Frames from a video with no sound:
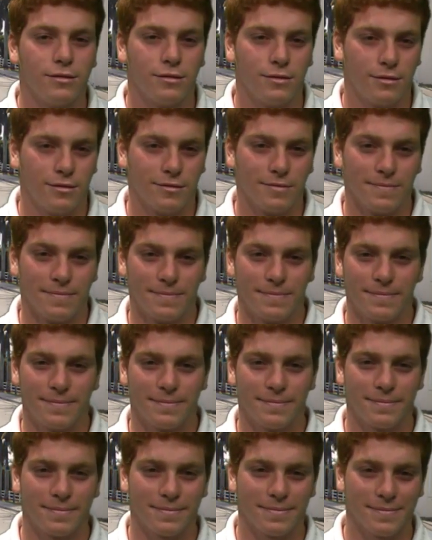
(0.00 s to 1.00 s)

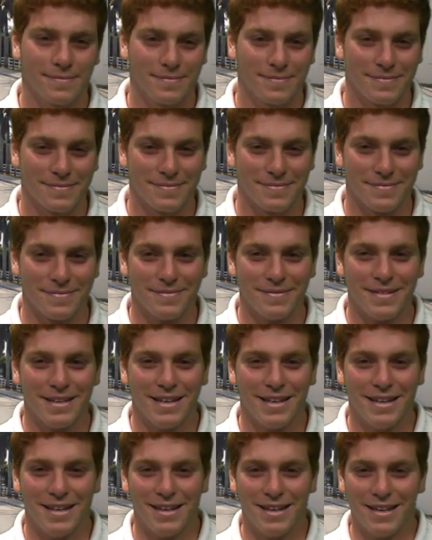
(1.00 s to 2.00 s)

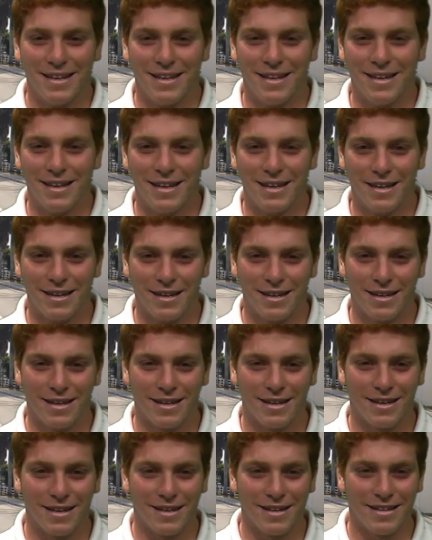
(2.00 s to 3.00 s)

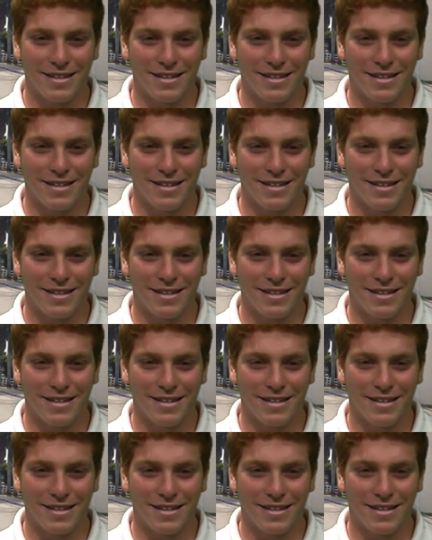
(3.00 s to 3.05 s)
The person shown says nothing.